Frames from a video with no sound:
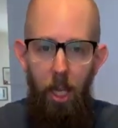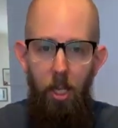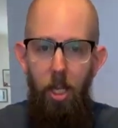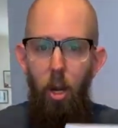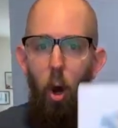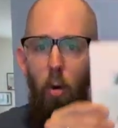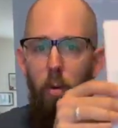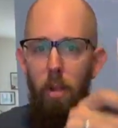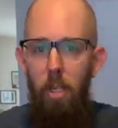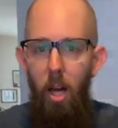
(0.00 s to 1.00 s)
sit
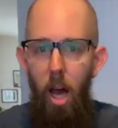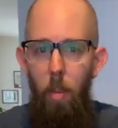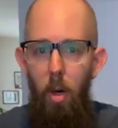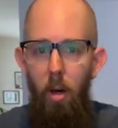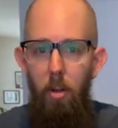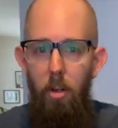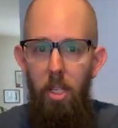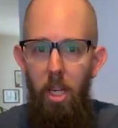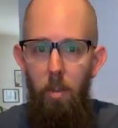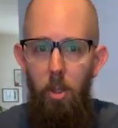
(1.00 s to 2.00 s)
over the top of your
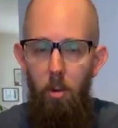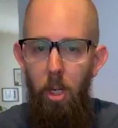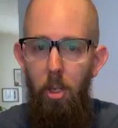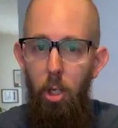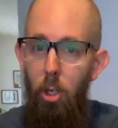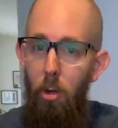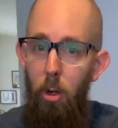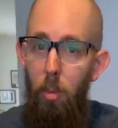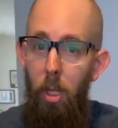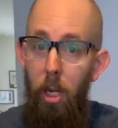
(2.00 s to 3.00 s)
DM screen to show
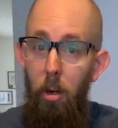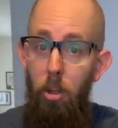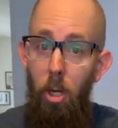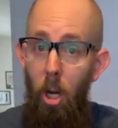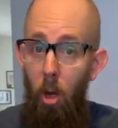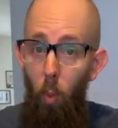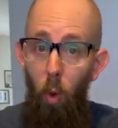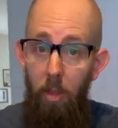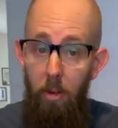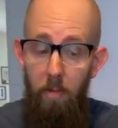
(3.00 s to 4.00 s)
your players
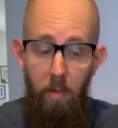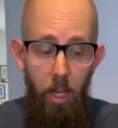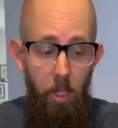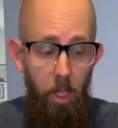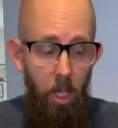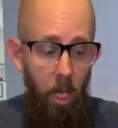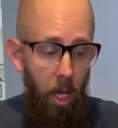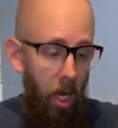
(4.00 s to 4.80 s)
what they're facing,